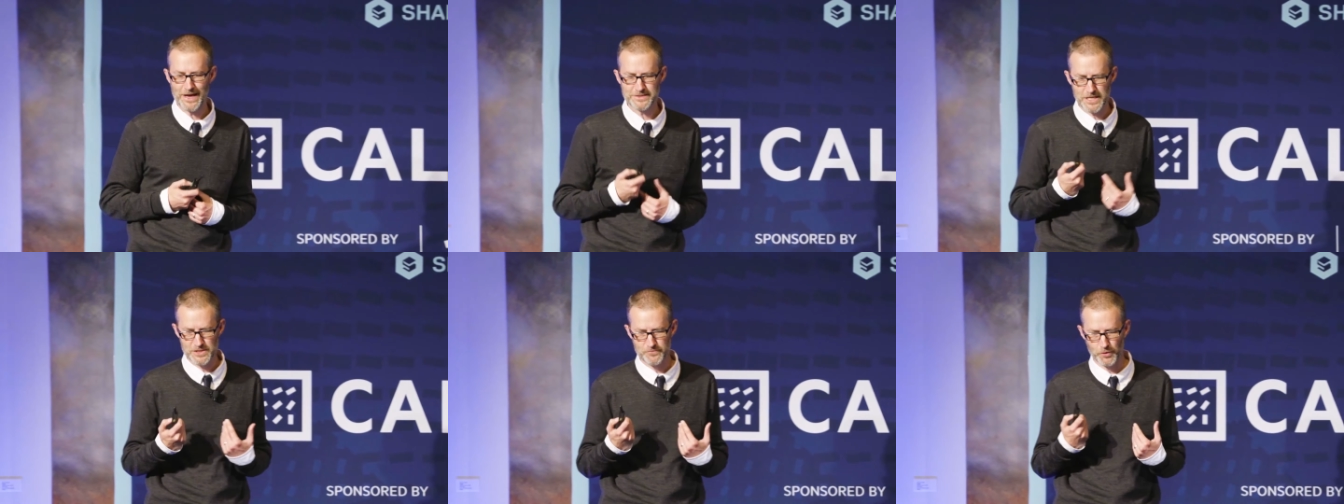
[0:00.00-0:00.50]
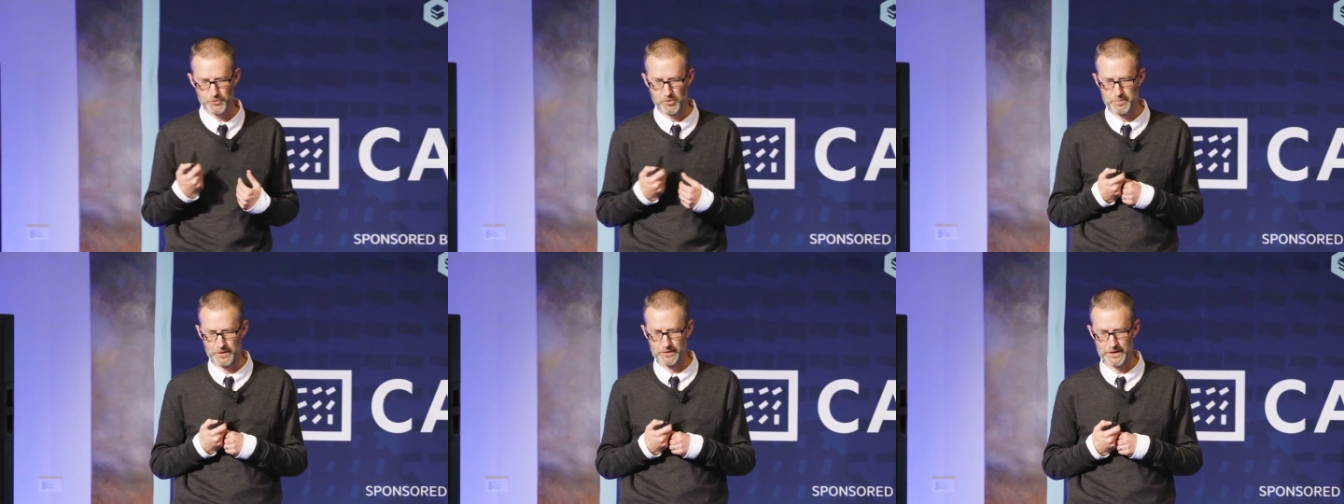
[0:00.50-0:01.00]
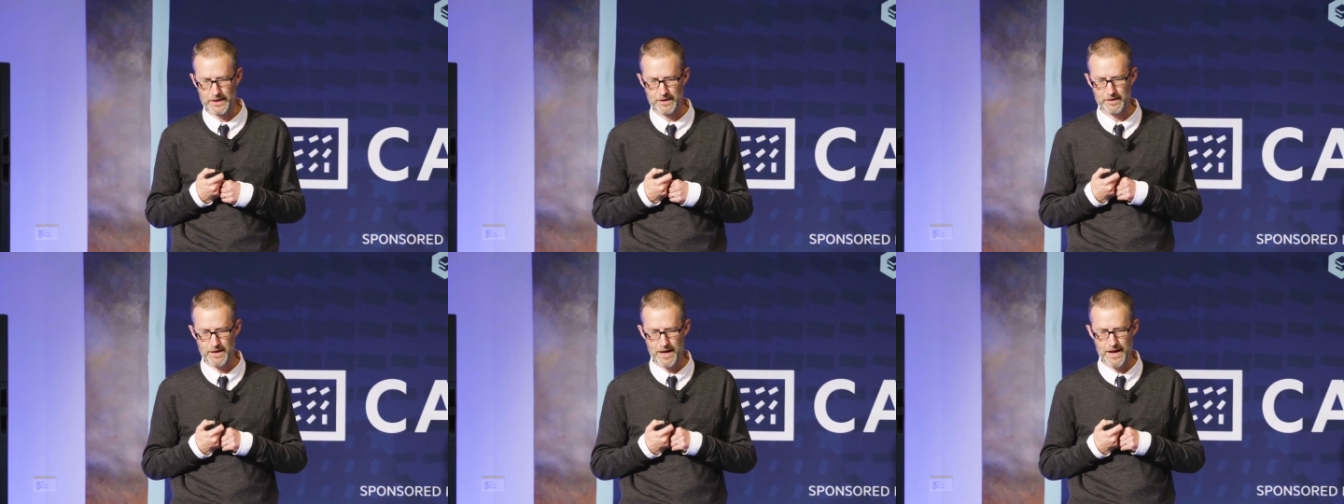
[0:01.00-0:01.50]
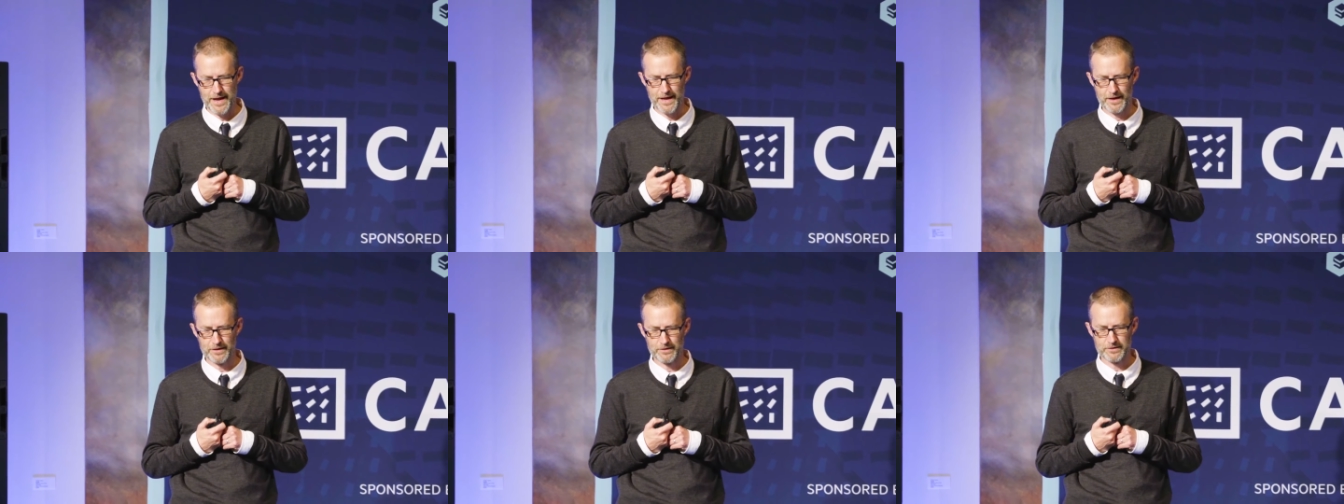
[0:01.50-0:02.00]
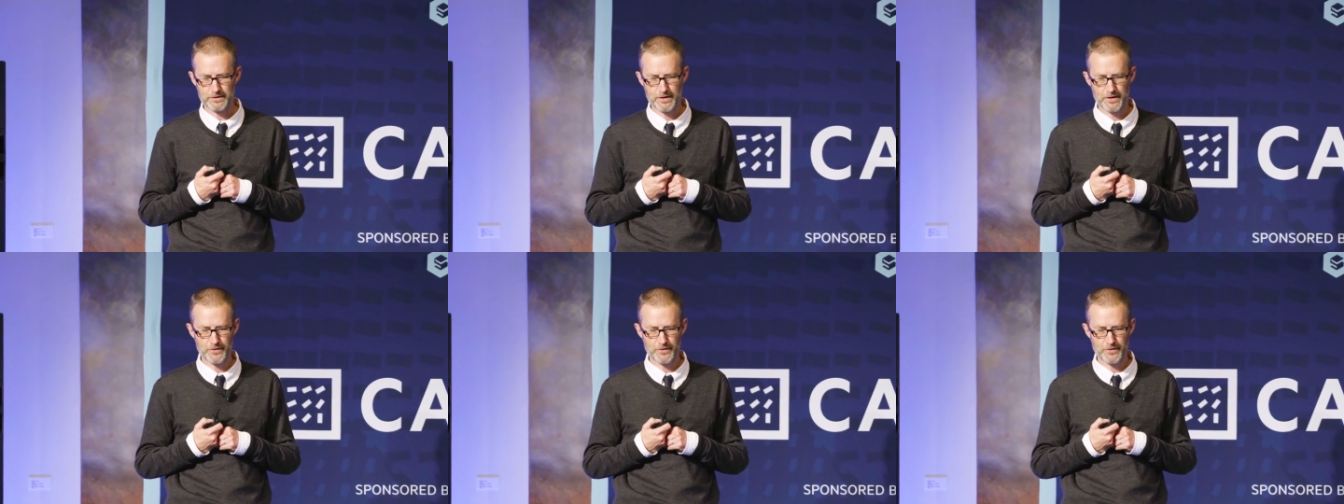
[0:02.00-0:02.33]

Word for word: that takes vulnerability and